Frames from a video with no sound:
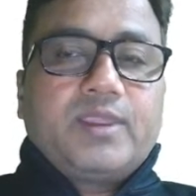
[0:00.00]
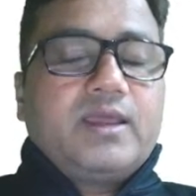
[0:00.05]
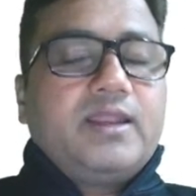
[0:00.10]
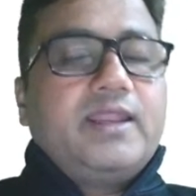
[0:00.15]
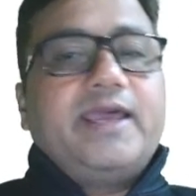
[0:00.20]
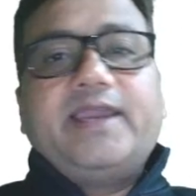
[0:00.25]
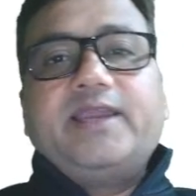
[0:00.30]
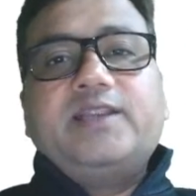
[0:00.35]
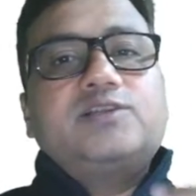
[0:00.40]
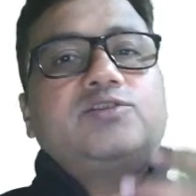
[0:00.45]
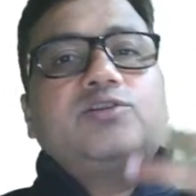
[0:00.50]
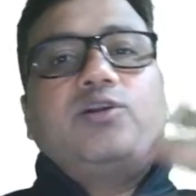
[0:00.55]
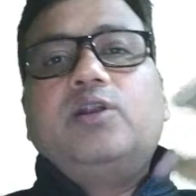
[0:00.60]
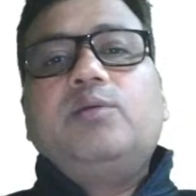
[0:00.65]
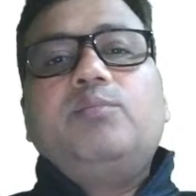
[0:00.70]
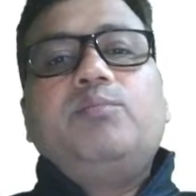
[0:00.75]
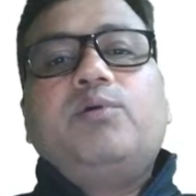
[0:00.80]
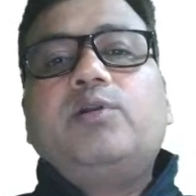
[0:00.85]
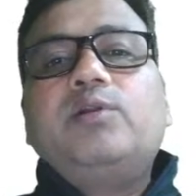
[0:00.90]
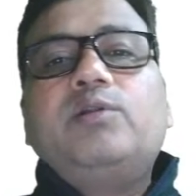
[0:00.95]
Like, it's not
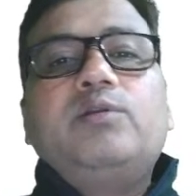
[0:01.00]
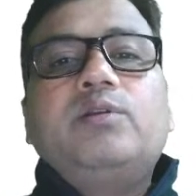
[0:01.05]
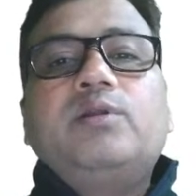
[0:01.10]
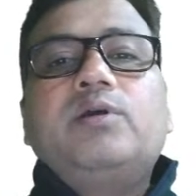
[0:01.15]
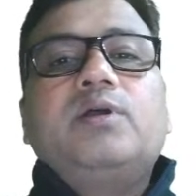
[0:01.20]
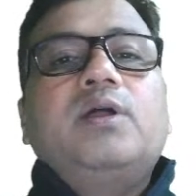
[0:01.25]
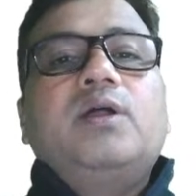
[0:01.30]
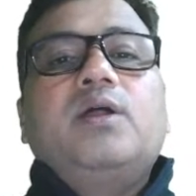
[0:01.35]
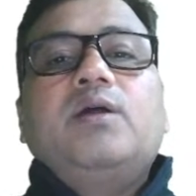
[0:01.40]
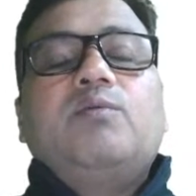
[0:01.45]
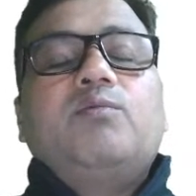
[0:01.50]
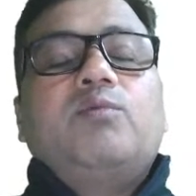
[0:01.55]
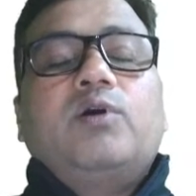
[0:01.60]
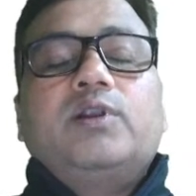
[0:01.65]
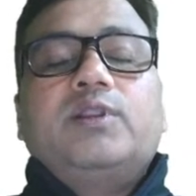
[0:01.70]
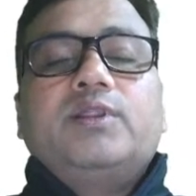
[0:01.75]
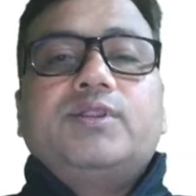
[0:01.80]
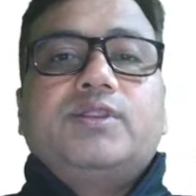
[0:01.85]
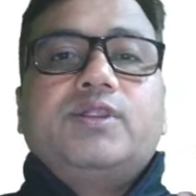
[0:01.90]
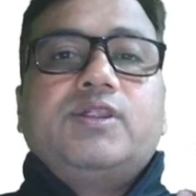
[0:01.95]
important
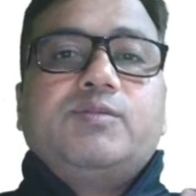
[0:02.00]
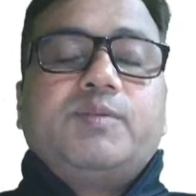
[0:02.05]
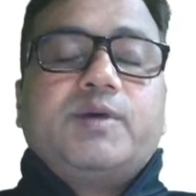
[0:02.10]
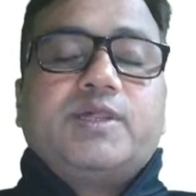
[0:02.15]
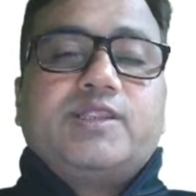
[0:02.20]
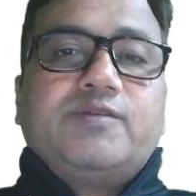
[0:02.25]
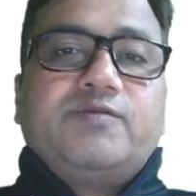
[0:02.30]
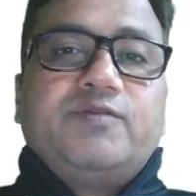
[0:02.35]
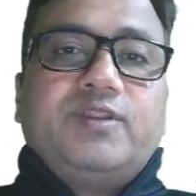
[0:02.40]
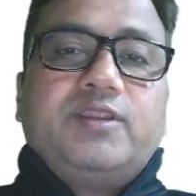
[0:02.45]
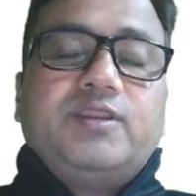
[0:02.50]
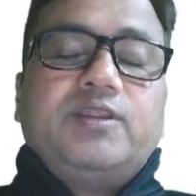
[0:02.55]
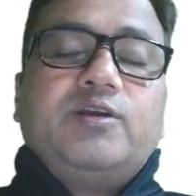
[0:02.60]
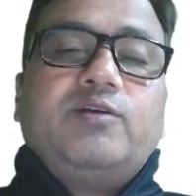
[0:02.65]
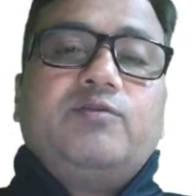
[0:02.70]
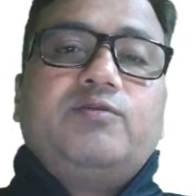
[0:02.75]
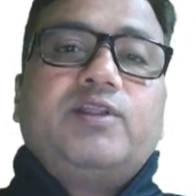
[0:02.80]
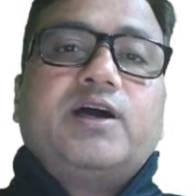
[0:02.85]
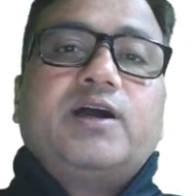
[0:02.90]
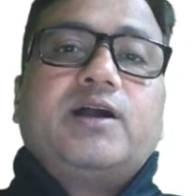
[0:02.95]
what is the specificity
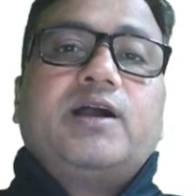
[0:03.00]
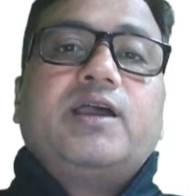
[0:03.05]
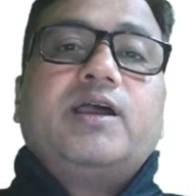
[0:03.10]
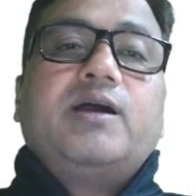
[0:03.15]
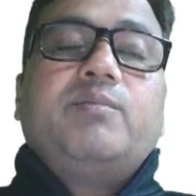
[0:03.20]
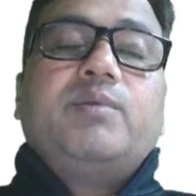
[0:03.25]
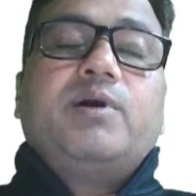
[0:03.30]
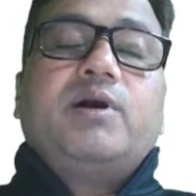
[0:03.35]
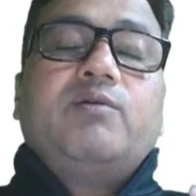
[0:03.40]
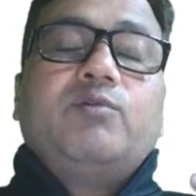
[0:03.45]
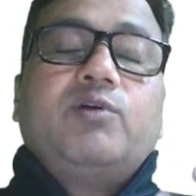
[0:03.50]
of Takayama,